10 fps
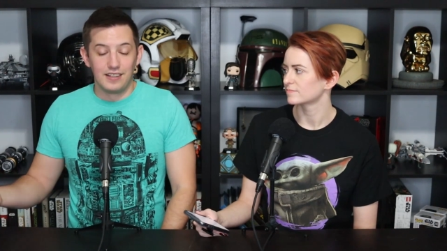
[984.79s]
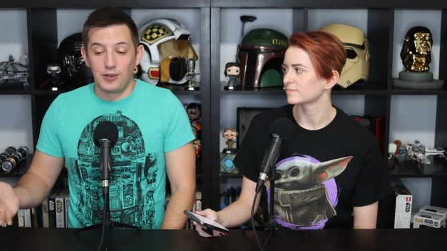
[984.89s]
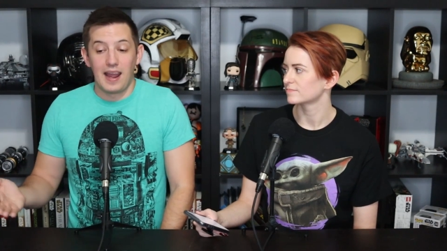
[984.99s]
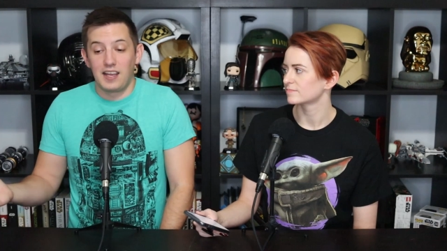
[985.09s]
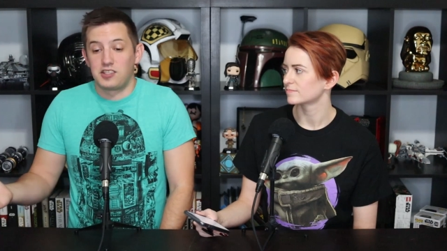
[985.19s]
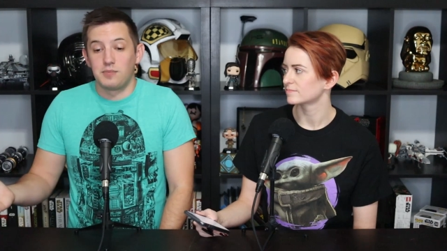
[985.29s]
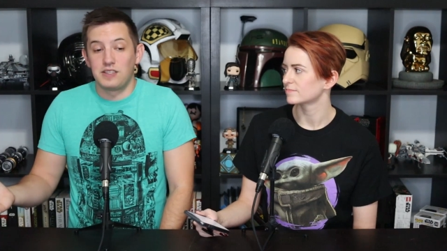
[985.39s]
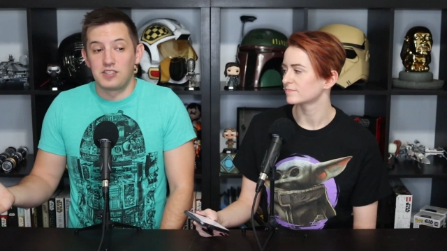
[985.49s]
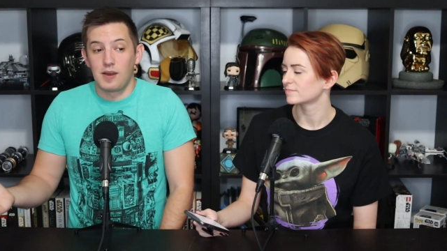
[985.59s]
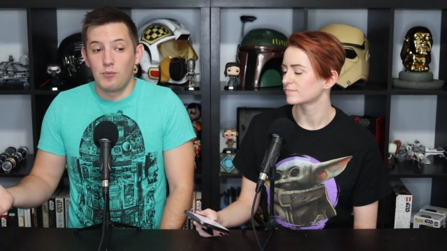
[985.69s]
Speaker 1: And there has to
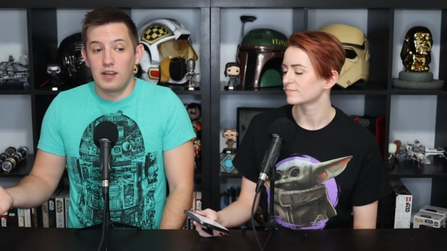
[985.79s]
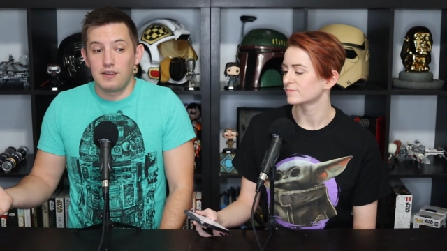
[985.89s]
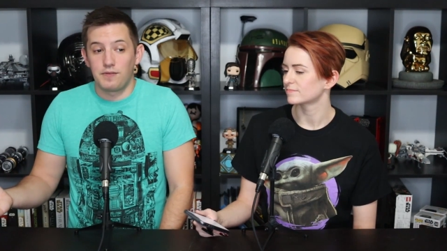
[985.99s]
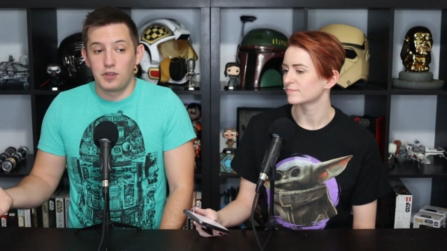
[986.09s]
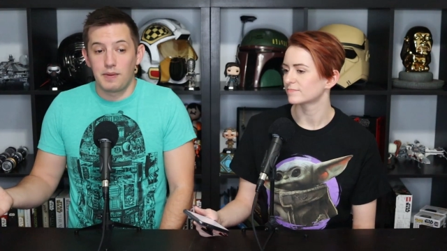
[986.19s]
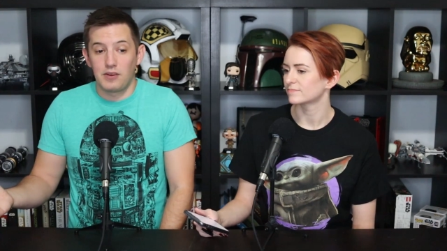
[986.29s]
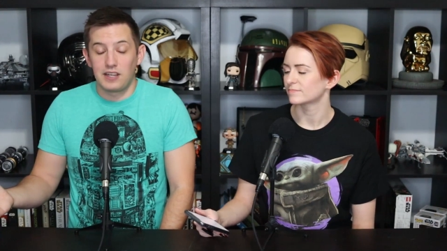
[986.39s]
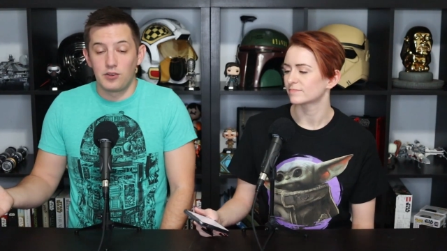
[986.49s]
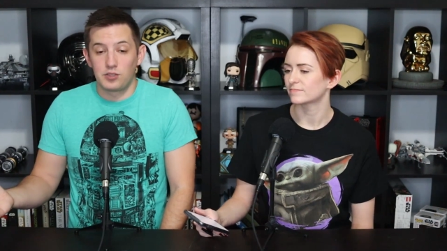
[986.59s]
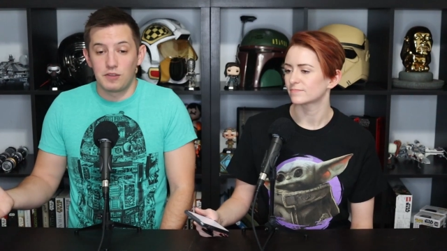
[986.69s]
be some way for the
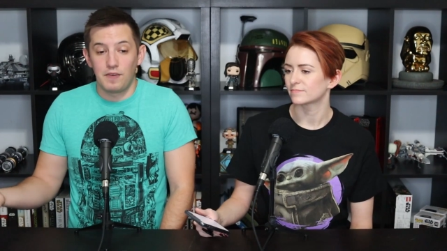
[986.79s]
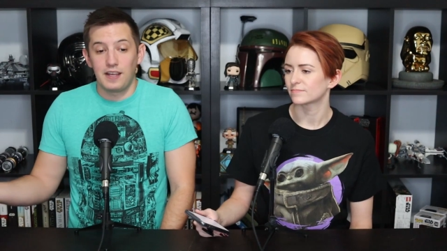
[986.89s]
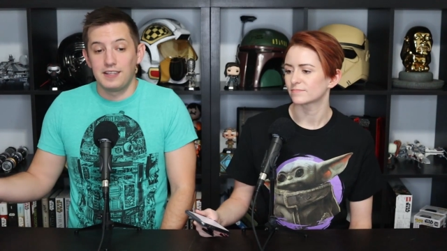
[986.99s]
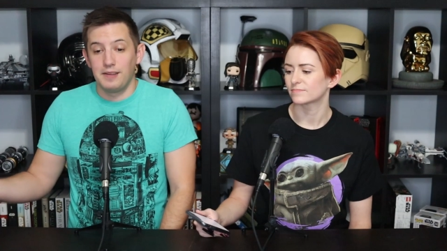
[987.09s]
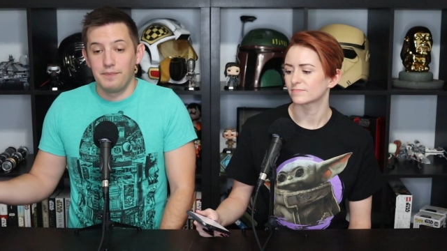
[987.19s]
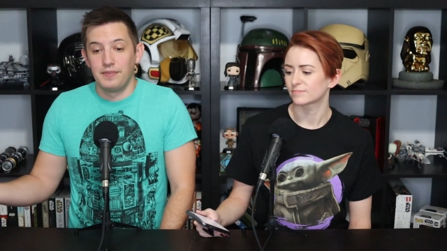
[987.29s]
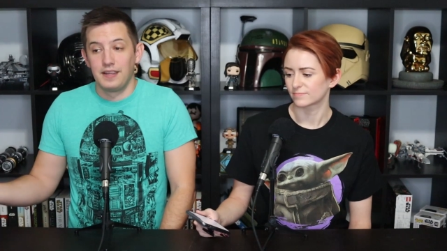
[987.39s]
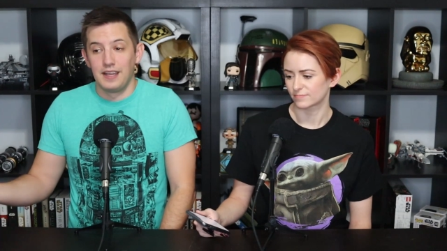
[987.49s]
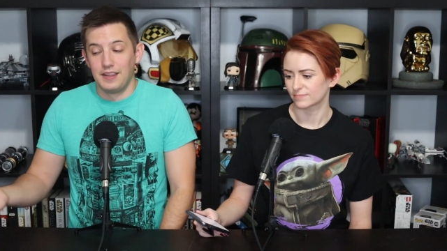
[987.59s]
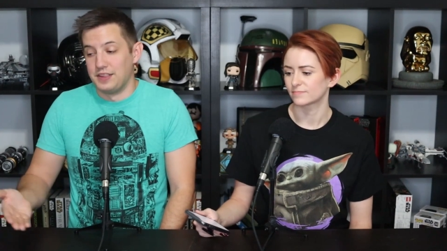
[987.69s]
bounty hunters to find them,
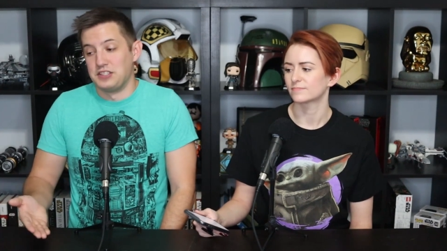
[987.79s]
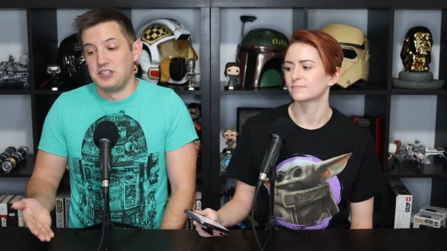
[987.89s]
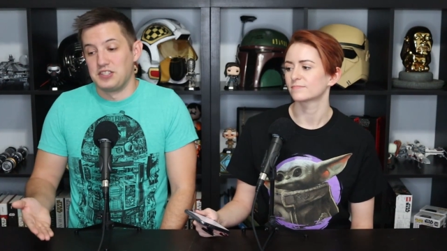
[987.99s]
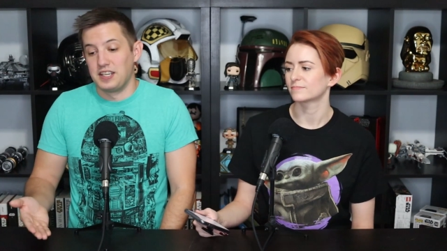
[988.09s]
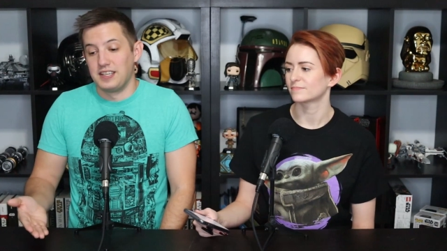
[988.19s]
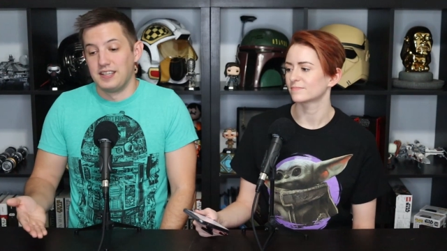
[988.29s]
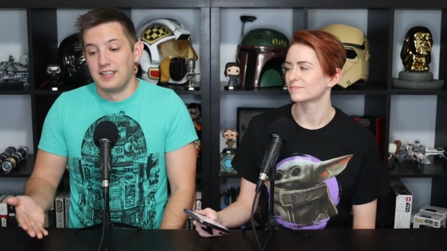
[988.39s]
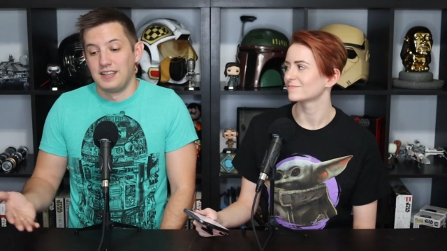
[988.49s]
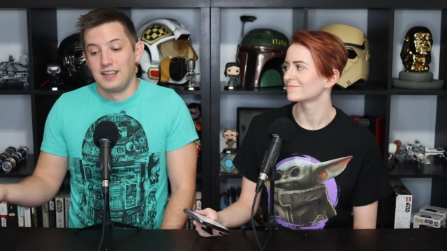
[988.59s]
and this is it.